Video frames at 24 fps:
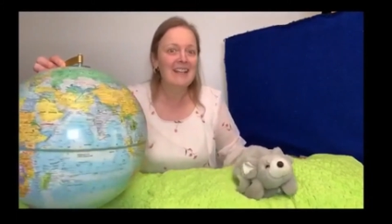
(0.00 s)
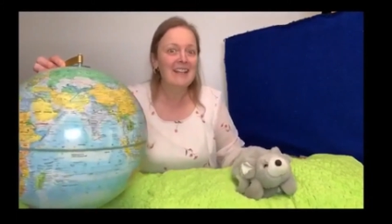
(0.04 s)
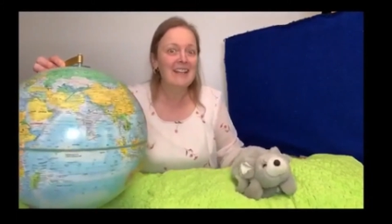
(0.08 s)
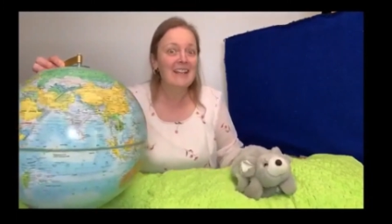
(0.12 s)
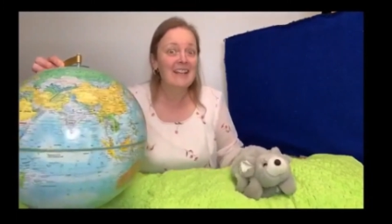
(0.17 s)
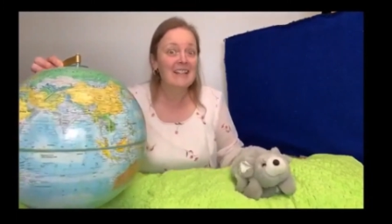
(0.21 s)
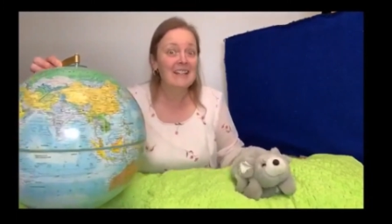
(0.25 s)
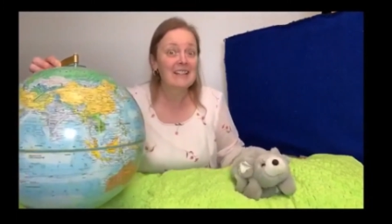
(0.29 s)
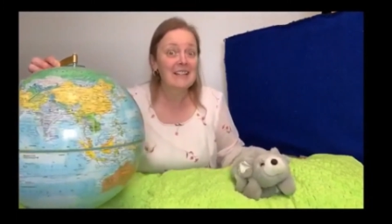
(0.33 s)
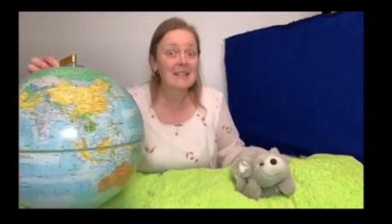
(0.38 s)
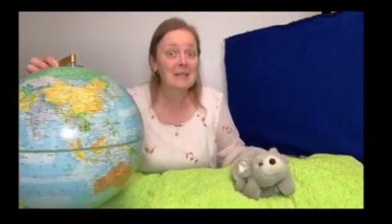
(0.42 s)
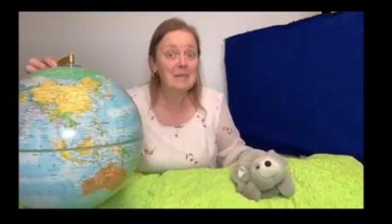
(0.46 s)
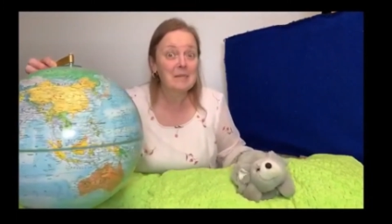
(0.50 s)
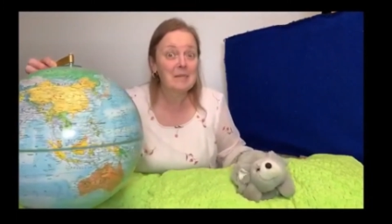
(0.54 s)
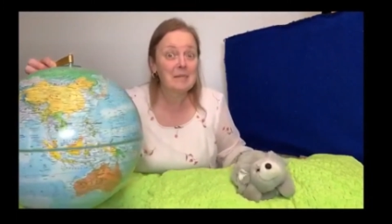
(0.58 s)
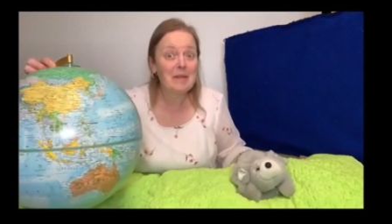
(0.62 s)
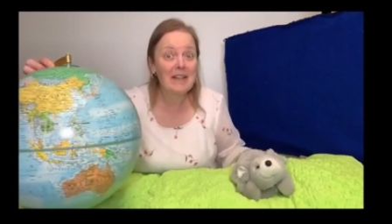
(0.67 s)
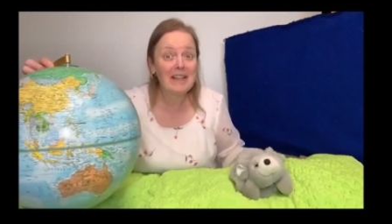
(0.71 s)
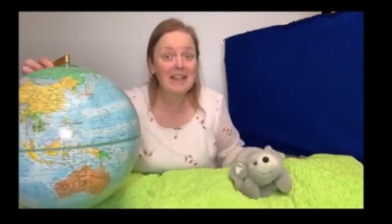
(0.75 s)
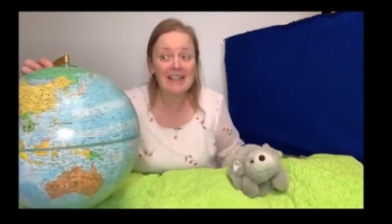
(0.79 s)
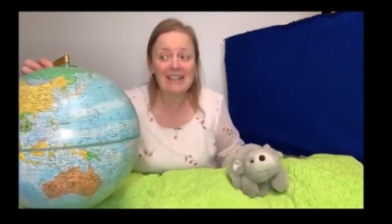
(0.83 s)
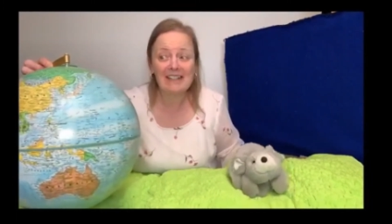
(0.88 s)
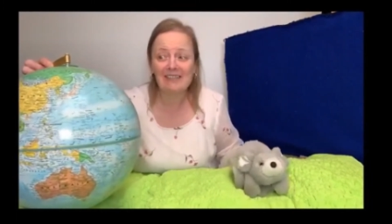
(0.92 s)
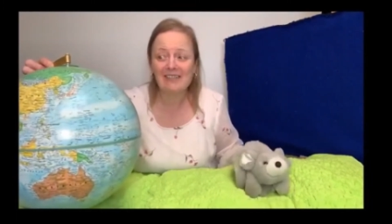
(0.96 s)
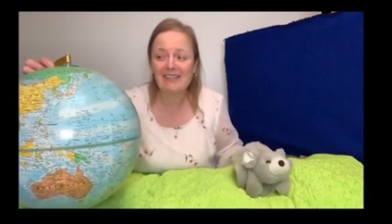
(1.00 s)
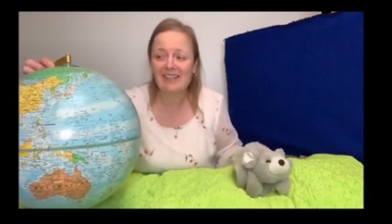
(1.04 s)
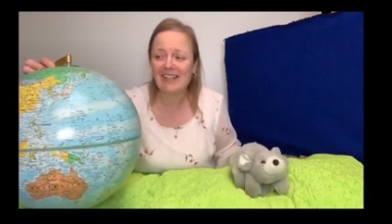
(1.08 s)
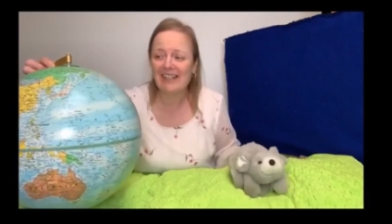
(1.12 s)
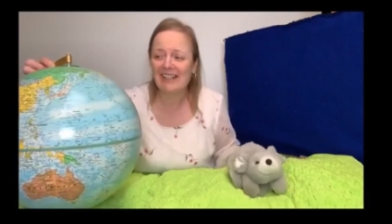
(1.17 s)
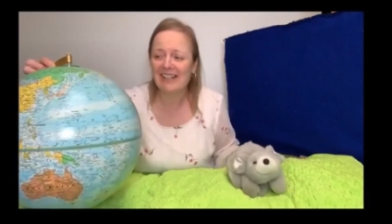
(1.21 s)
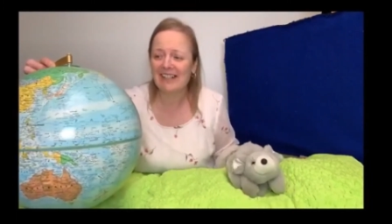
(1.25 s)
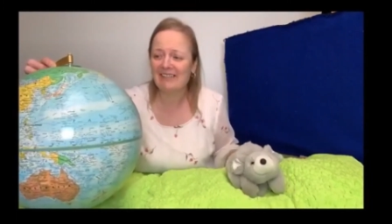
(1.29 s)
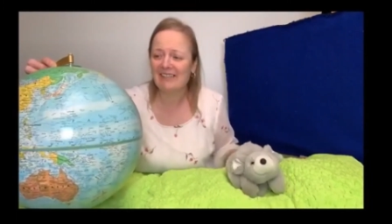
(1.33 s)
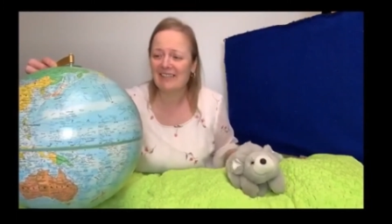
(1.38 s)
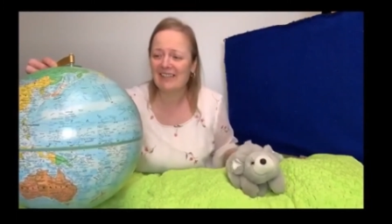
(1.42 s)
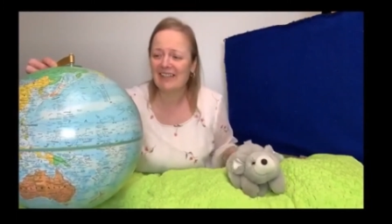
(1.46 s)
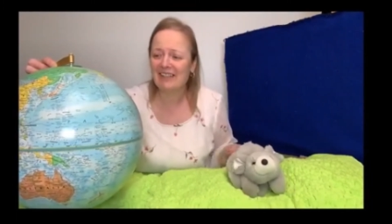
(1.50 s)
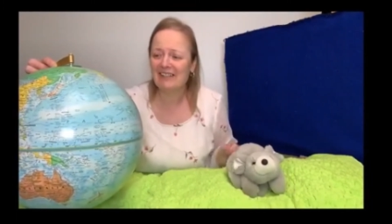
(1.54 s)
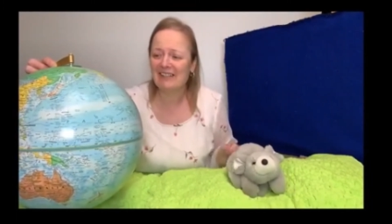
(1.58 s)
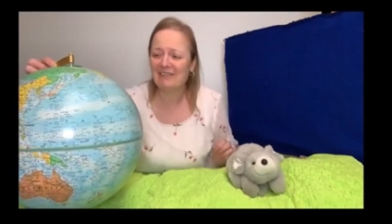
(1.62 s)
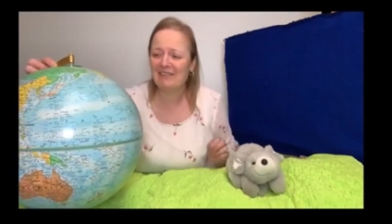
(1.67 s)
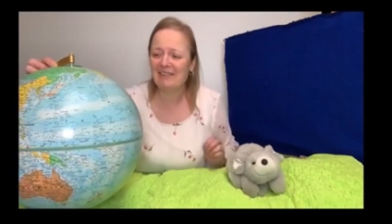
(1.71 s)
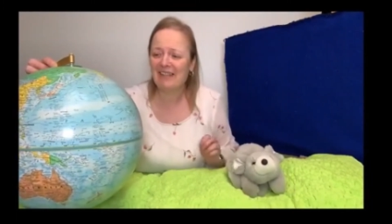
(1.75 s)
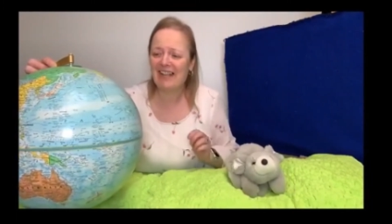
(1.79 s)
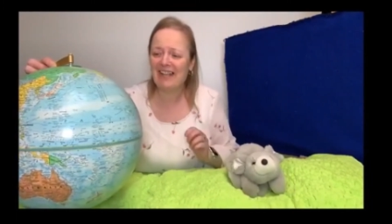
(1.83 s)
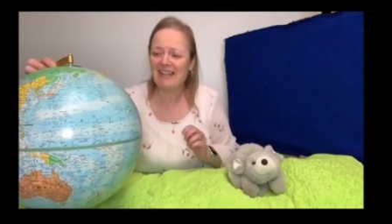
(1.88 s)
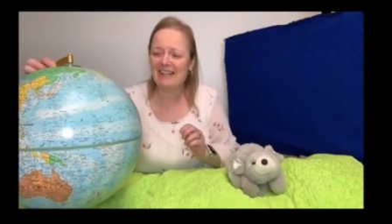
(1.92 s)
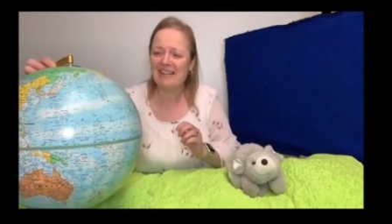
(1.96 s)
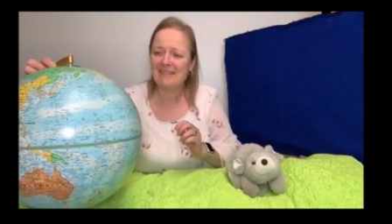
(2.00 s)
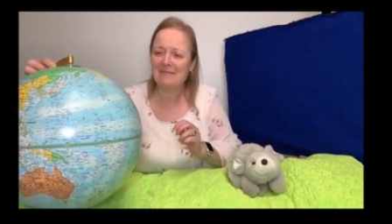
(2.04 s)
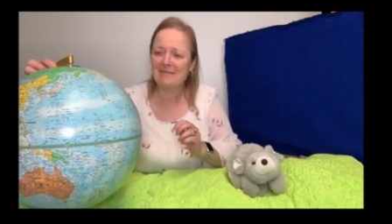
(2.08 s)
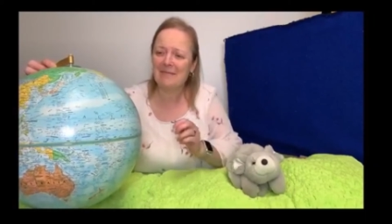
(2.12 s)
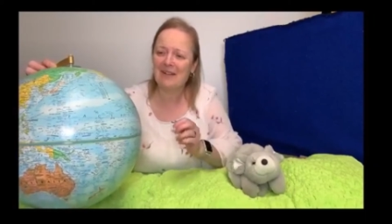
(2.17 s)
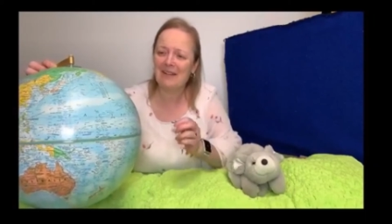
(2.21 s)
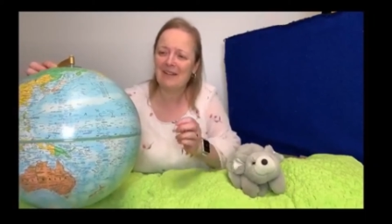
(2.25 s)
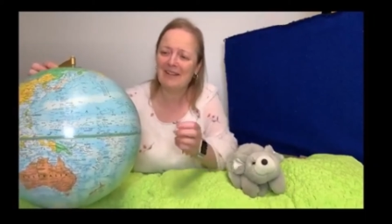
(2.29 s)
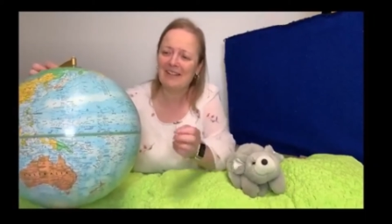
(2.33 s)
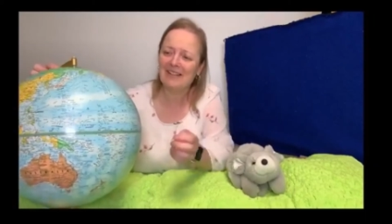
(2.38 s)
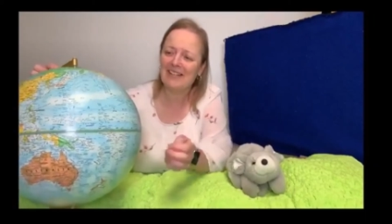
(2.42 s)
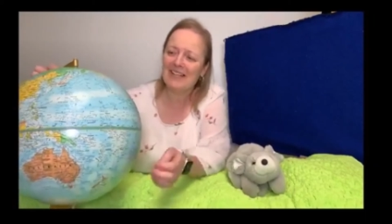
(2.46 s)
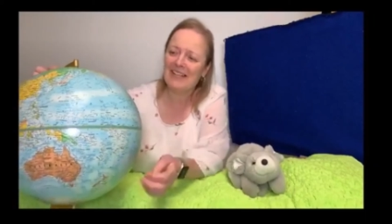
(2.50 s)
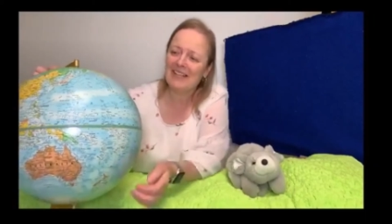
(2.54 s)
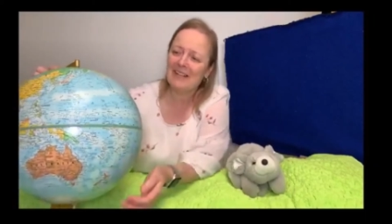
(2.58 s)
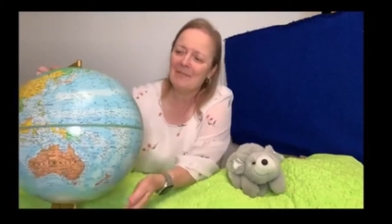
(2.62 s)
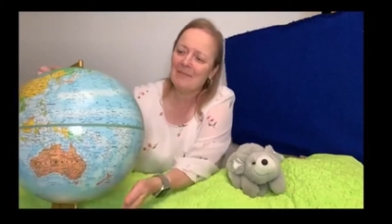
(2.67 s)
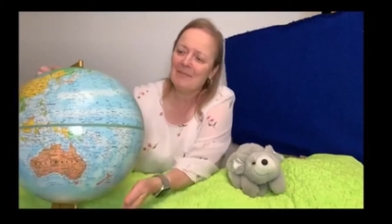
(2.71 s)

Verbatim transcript: It's spinning really, really fast, Molly.